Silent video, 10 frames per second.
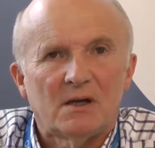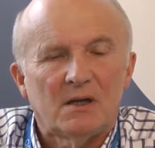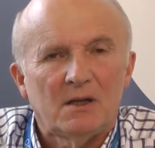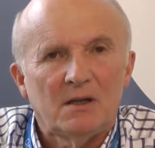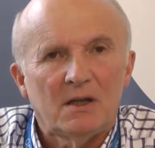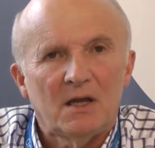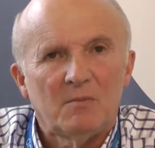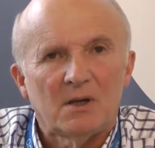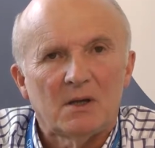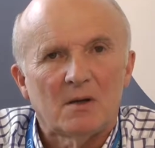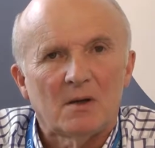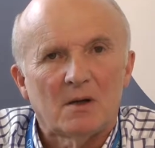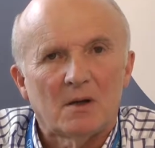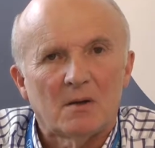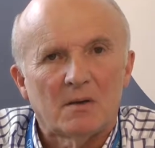in the
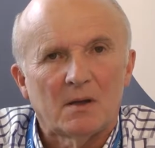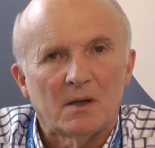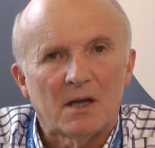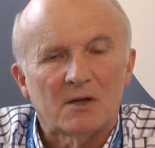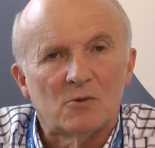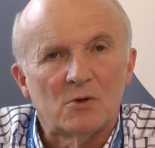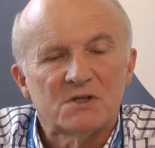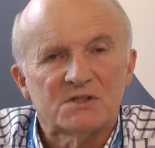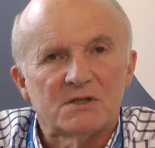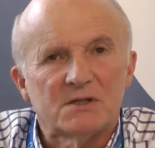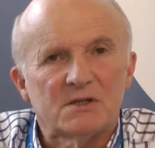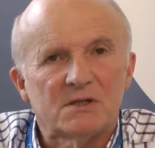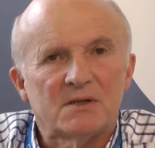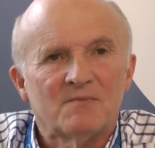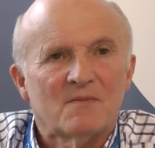AMEE headquarters in
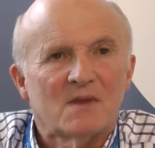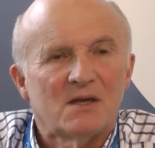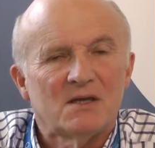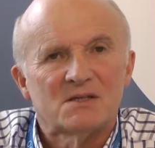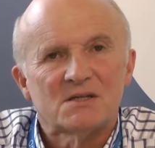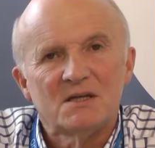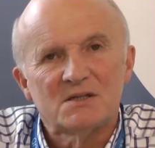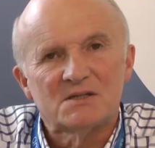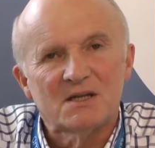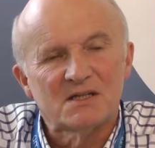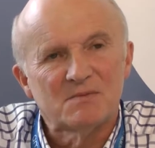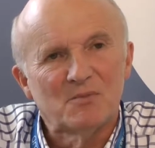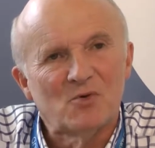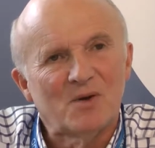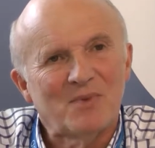Dundee, is here to tell us a
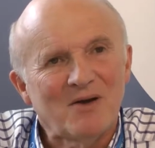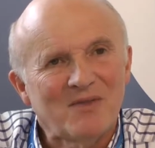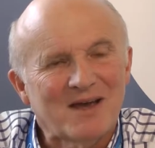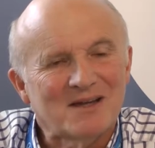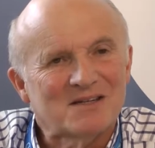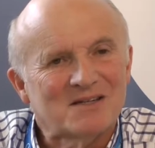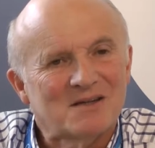bit more about that.